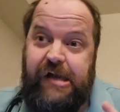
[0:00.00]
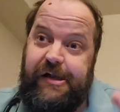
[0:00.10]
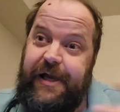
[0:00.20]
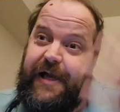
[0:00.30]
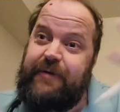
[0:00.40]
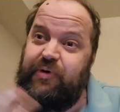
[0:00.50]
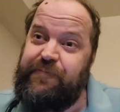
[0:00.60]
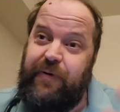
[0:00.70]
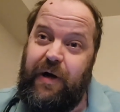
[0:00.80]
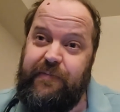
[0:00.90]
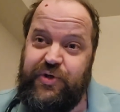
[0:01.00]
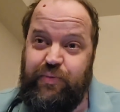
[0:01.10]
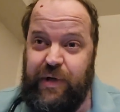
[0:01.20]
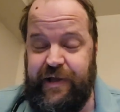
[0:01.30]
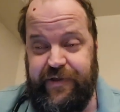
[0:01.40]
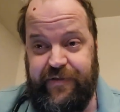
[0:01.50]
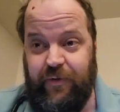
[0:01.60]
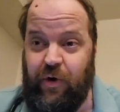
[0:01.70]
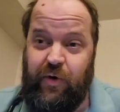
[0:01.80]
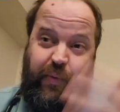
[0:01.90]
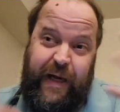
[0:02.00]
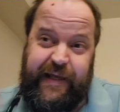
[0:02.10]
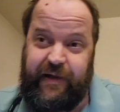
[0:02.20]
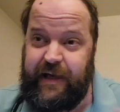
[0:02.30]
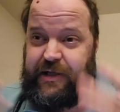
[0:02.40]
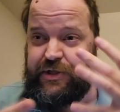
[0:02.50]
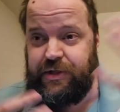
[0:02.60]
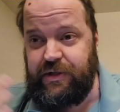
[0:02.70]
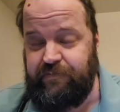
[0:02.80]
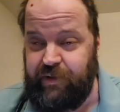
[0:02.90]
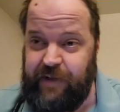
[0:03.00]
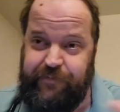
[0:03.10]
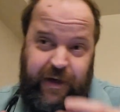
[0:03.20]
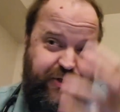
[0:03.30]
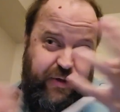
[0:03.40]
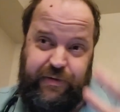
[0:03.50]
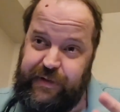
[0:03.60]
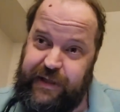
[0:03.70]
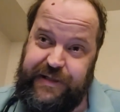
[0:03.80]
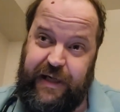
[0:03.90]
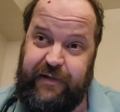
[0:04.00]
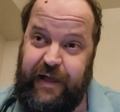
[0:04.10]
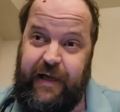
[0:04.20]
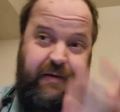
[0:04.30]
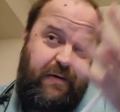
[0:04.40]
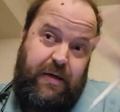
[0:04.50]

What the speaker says: and with problems with autoregulation, blood pressure, things like that.